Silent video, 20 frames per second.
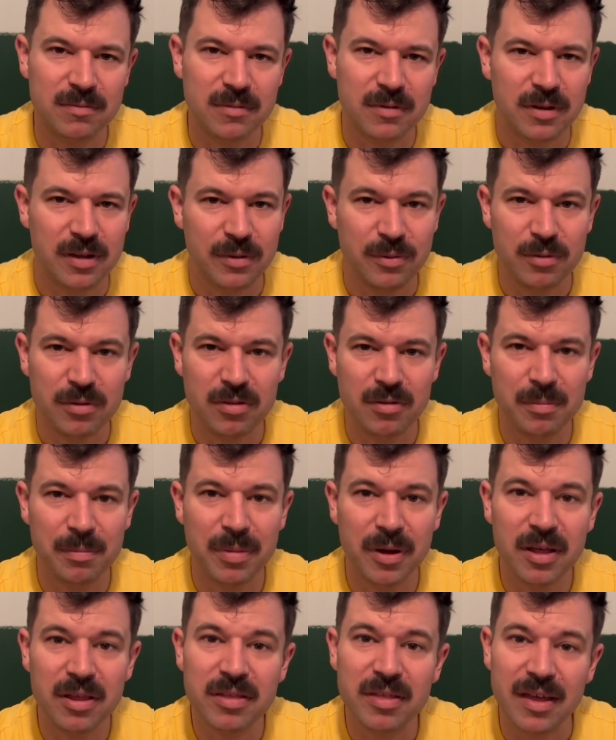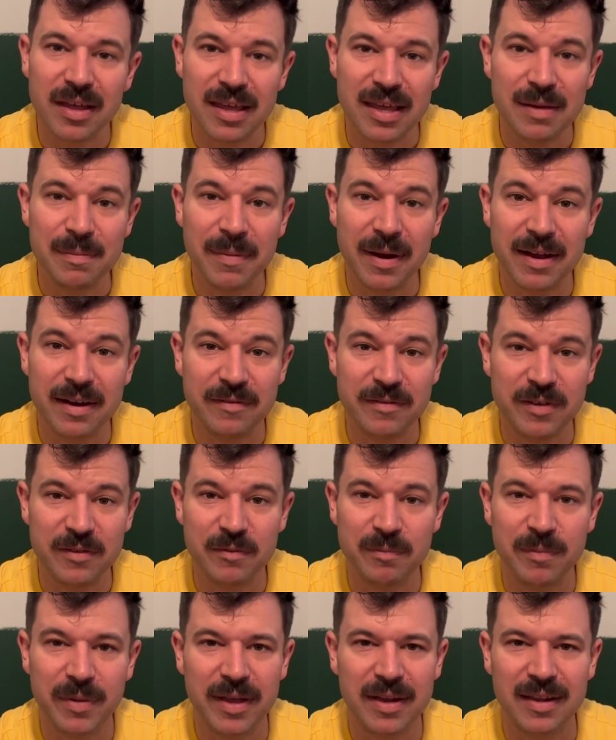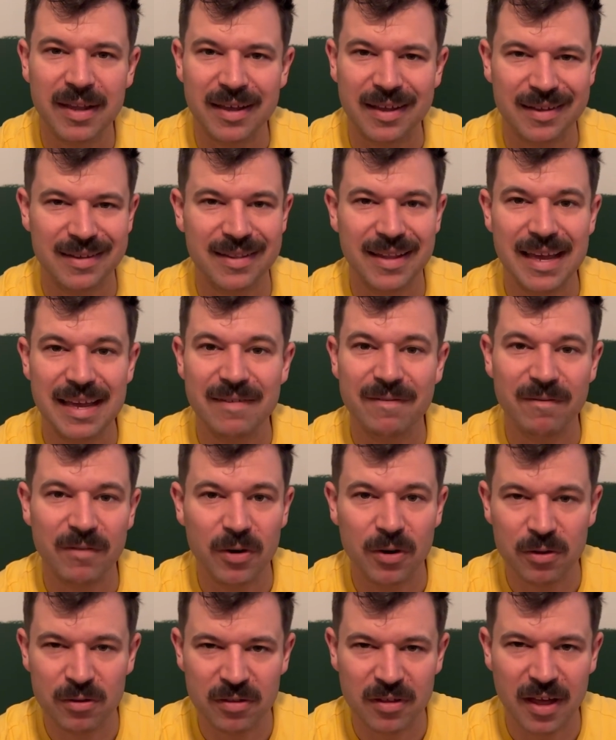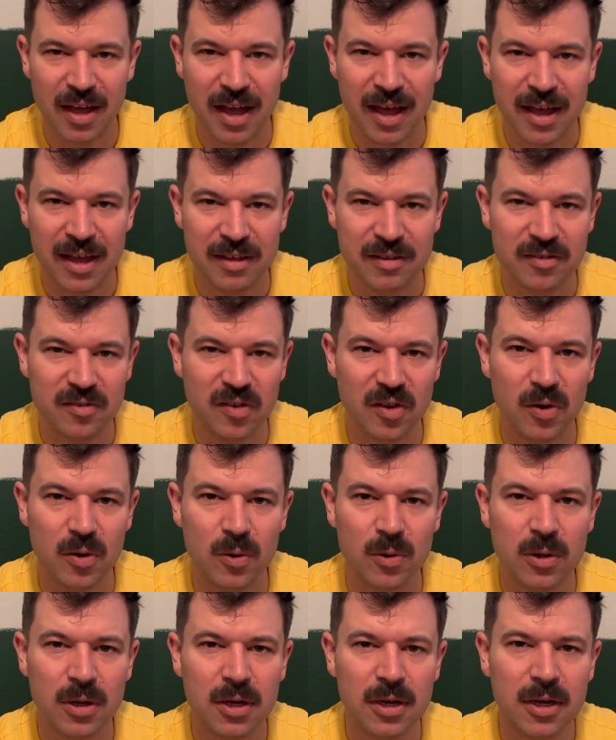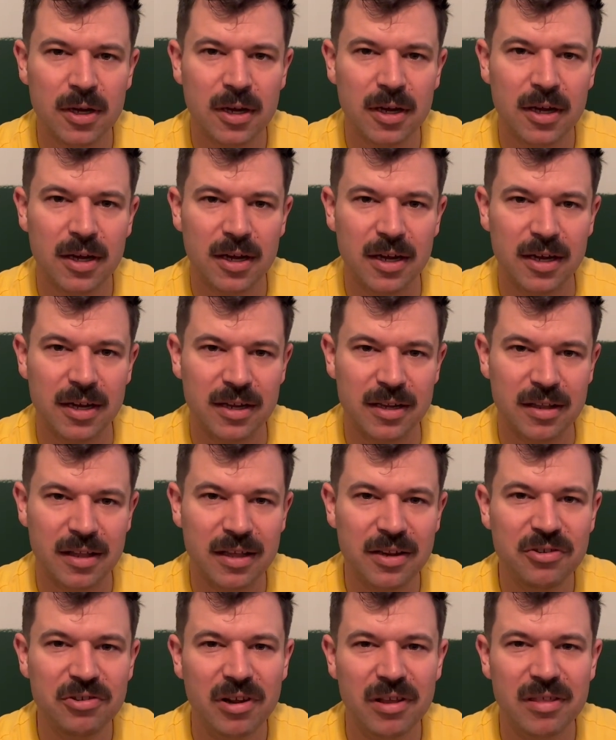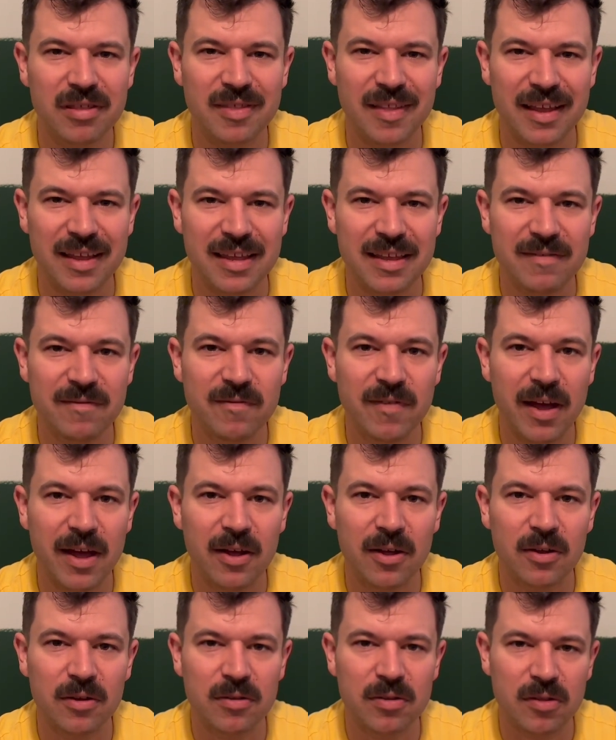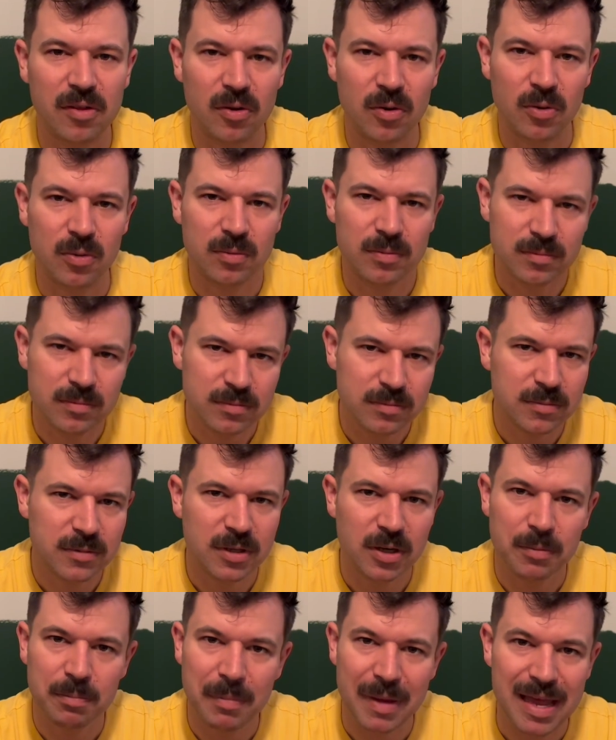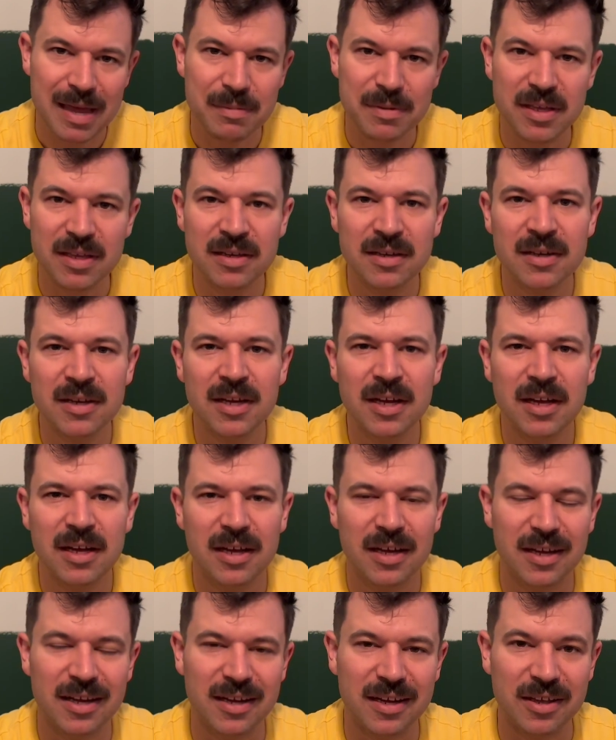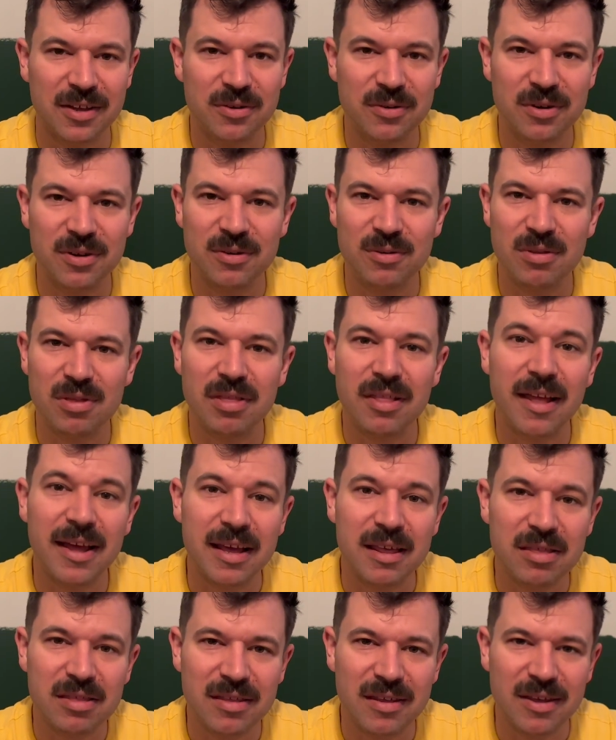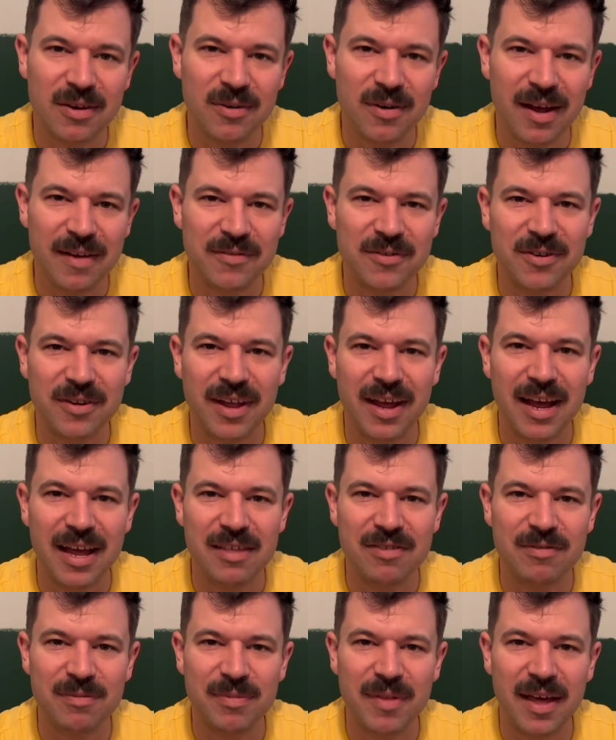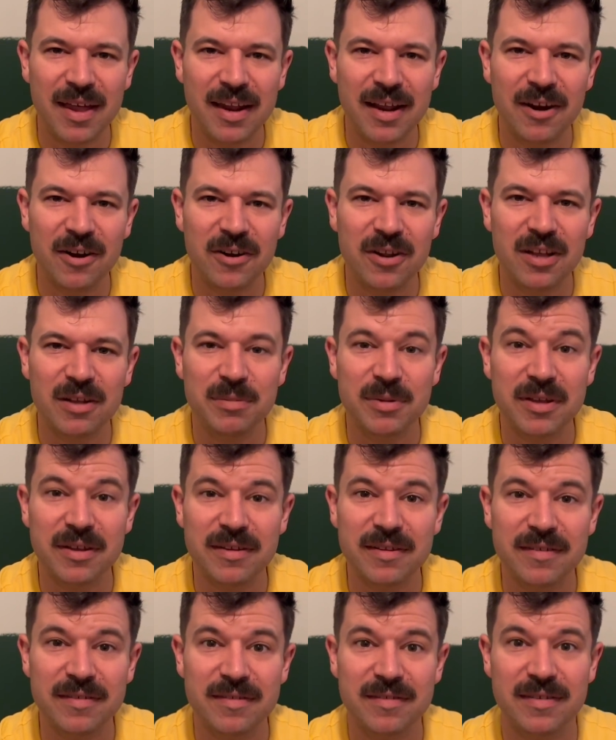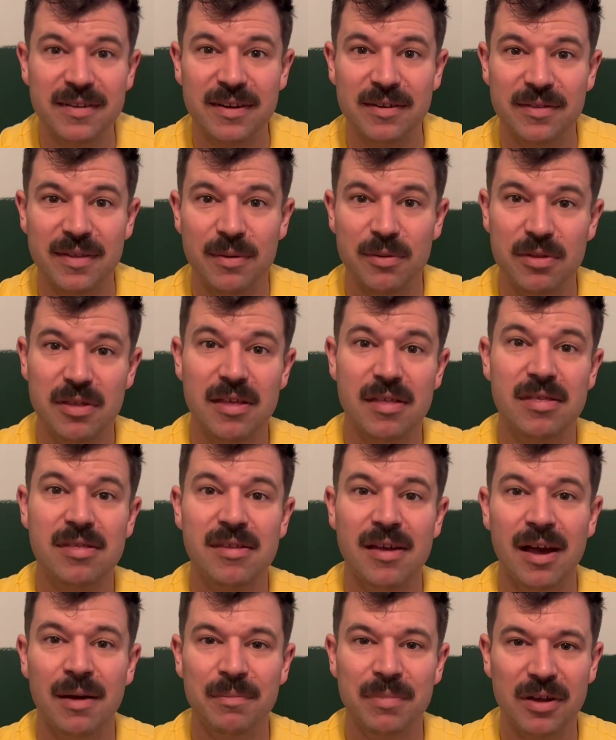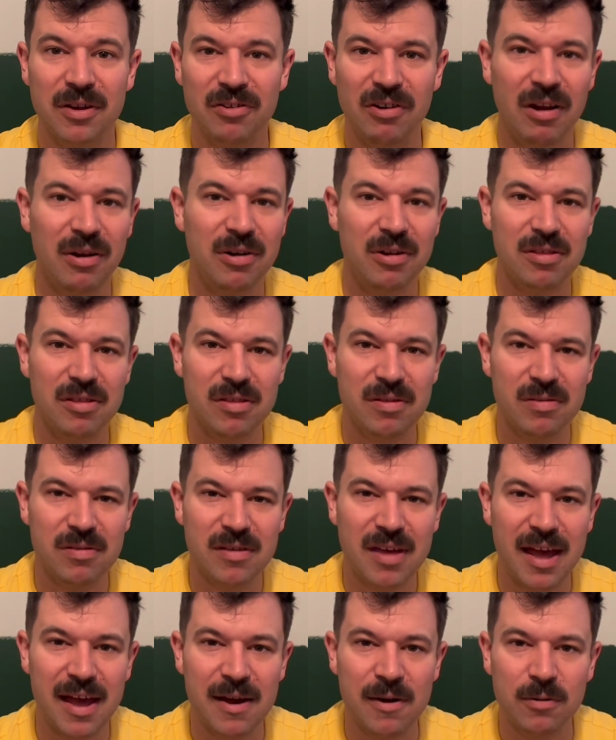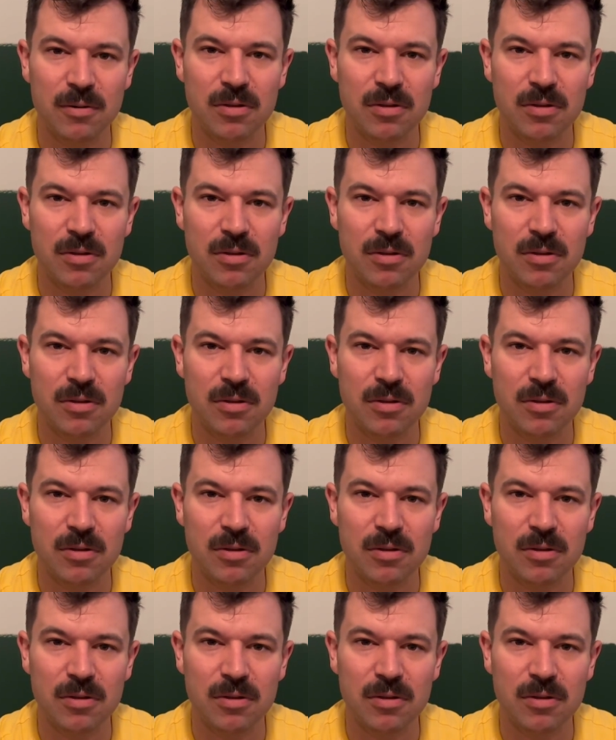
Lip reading: There was some buzz that he might have even been like a late first guy. So interesting that he fell. So maybe Gutekunst likes to go after guys from that area because that was his stomping ground as a scout.